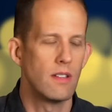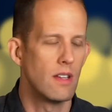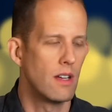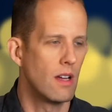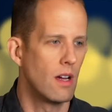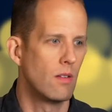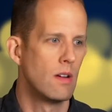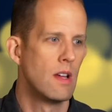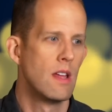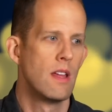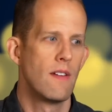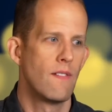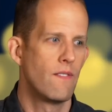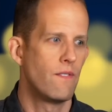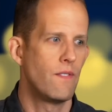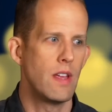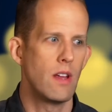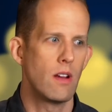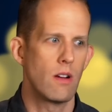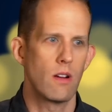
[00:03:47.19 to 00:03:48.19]
You know,
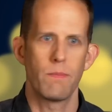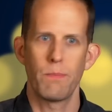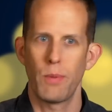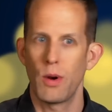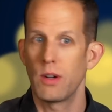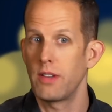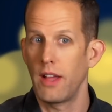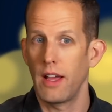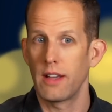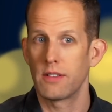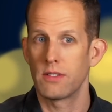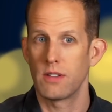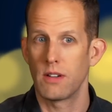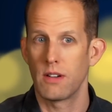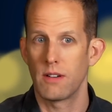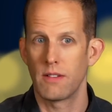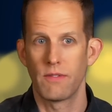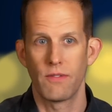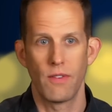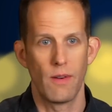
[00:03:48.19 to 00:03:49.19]
fear protects
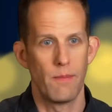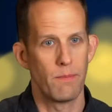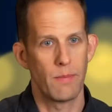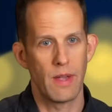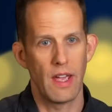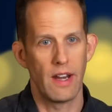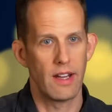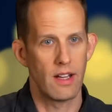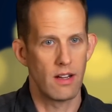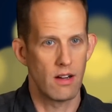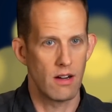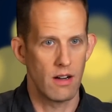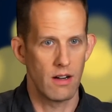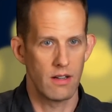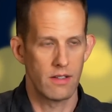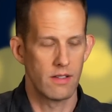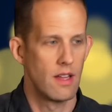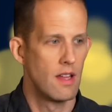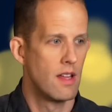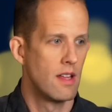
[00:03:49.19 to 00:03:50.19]
her from getting
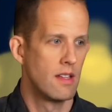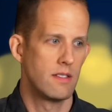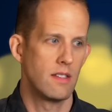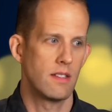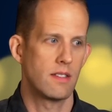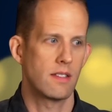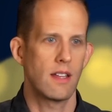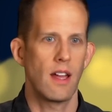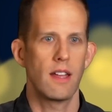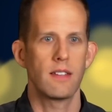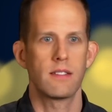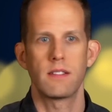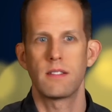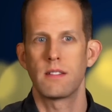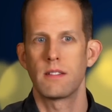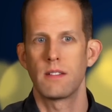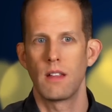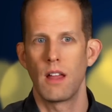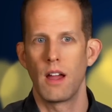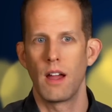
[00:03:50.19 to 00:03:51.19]
hurt.
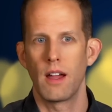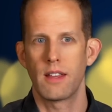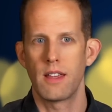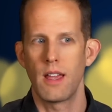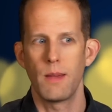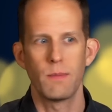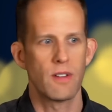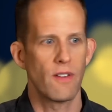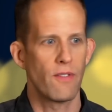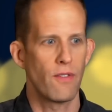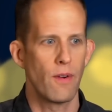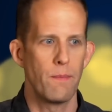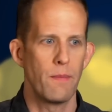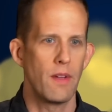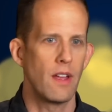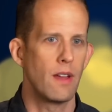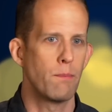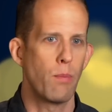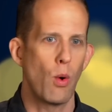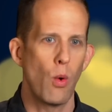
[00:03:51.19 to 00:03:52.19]
Disgust uh, keeps her from
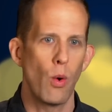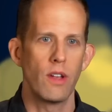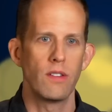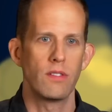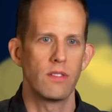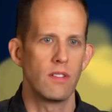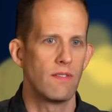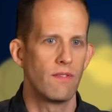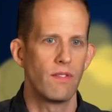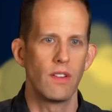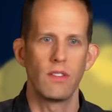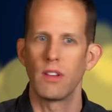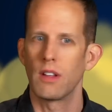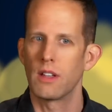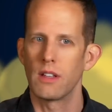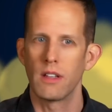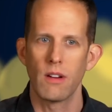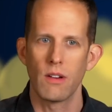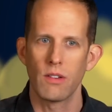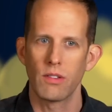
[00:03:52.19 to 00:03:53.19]
being poisoned
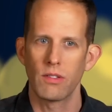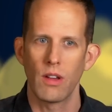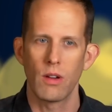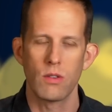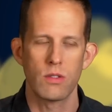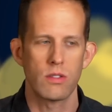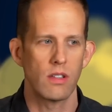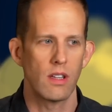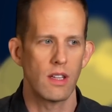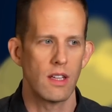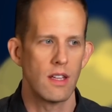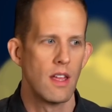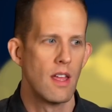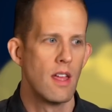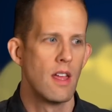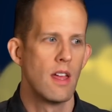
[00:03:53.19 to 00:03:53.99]
physically or socially.